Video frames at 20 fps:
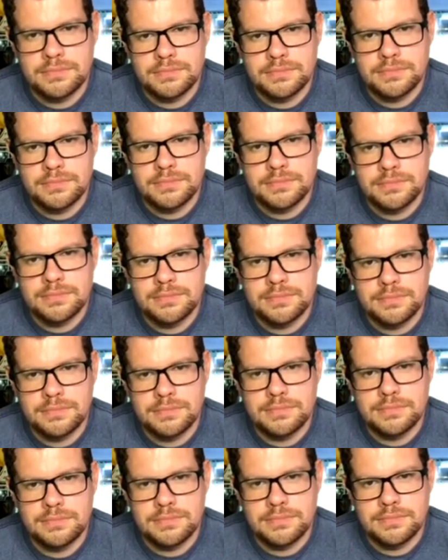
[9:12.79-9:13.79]

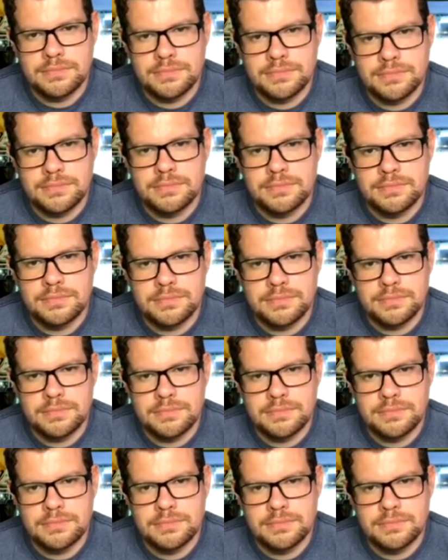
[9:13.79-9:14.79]

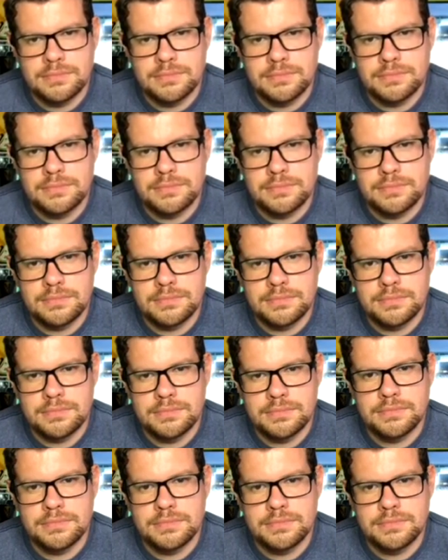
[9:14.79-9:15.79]

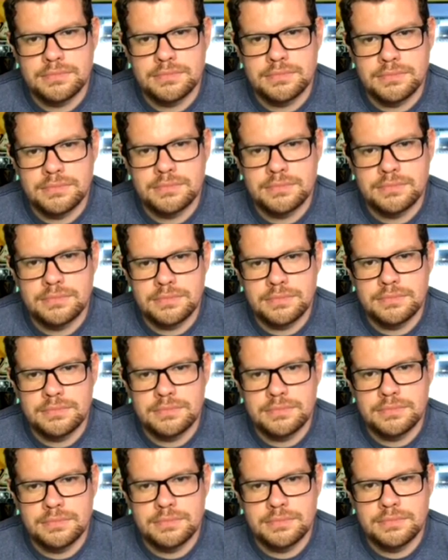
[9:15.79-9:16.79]

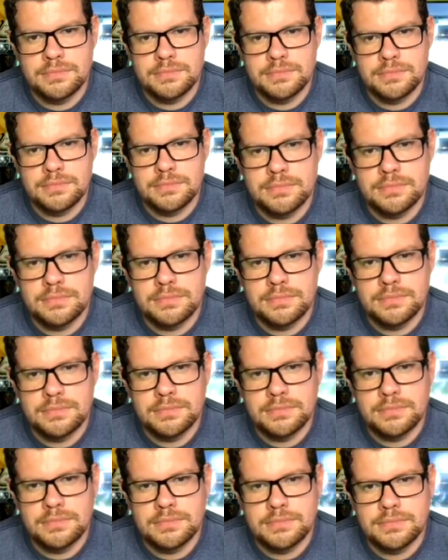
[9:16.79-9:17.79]

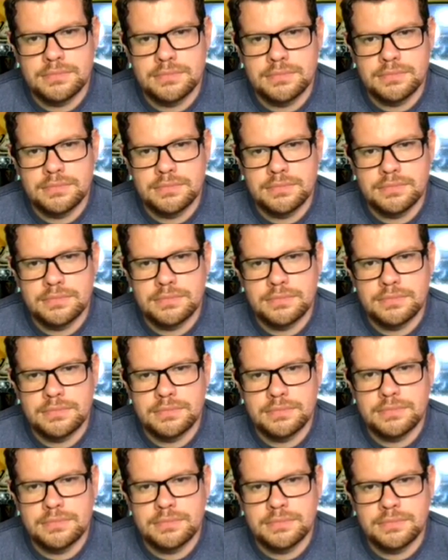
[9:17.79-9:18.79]

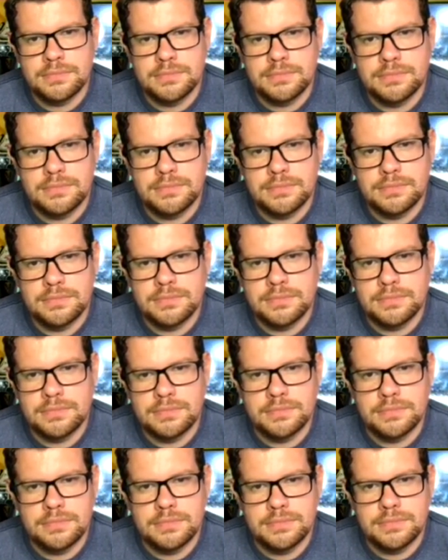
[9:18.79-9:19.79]

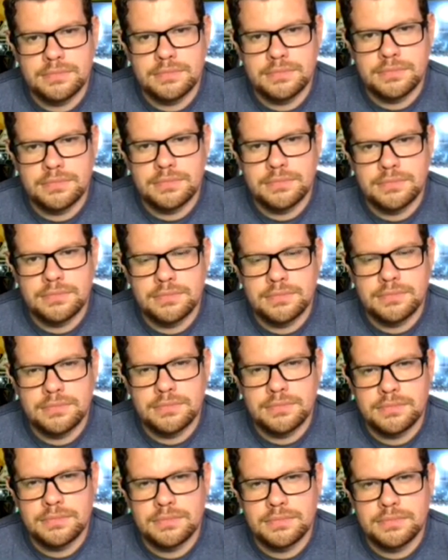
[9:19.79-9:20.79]
(silent)